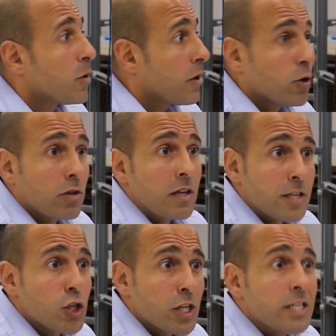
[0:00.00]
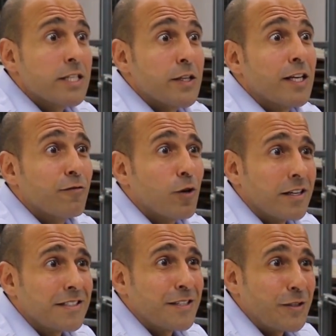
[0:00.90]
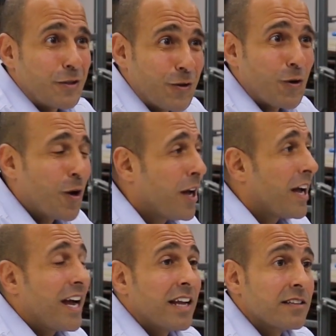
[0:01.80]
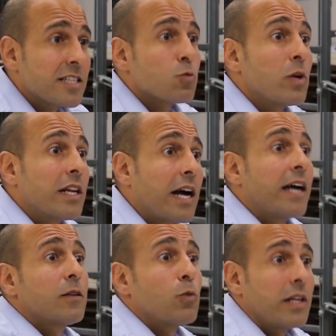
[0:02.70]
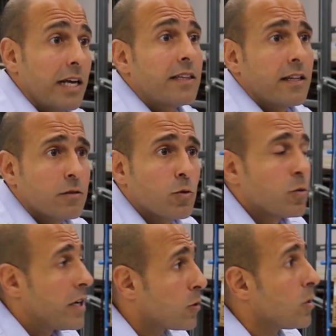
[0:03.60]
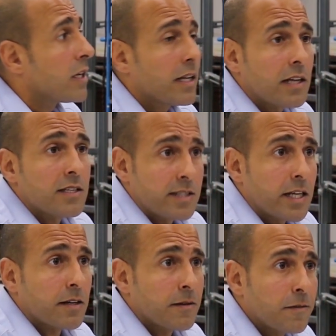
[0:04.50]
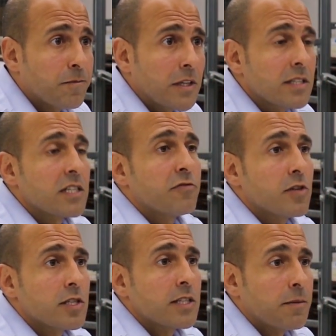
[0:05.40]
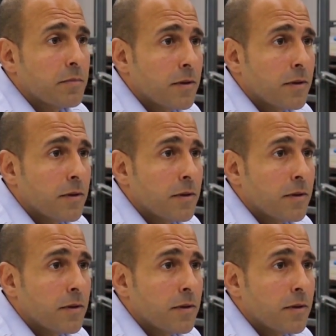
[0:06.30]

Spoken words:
Utilization is the thing for us, and this will get us there. It is the first step.